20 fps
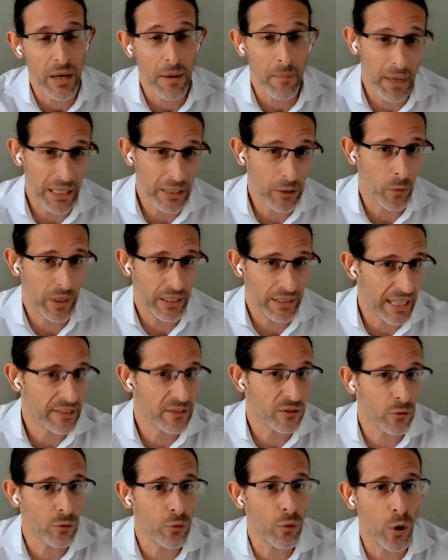By the way,
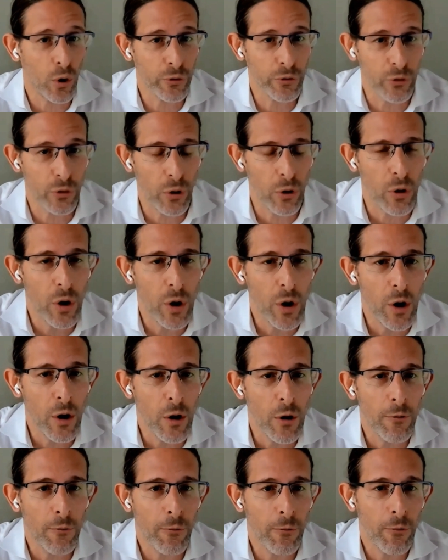that's true also
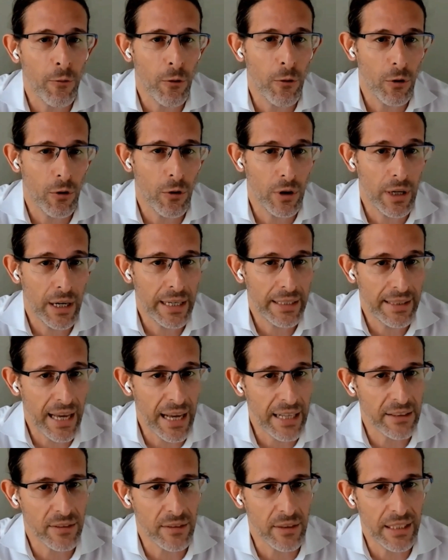for
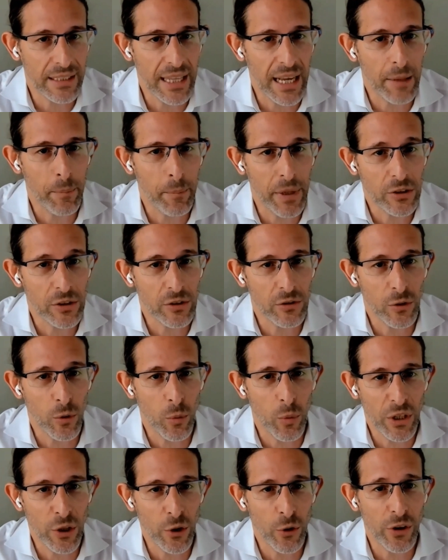adult patients. So
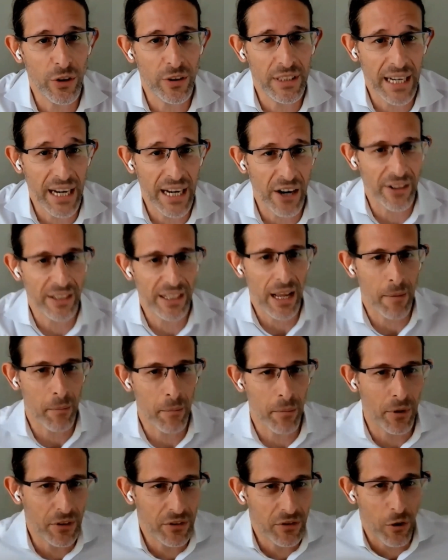when you hear the current
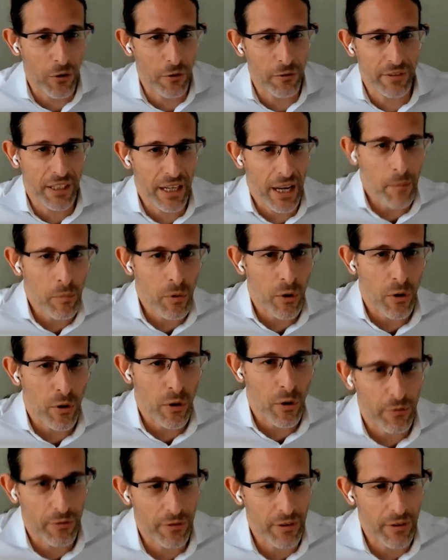numbers of the number of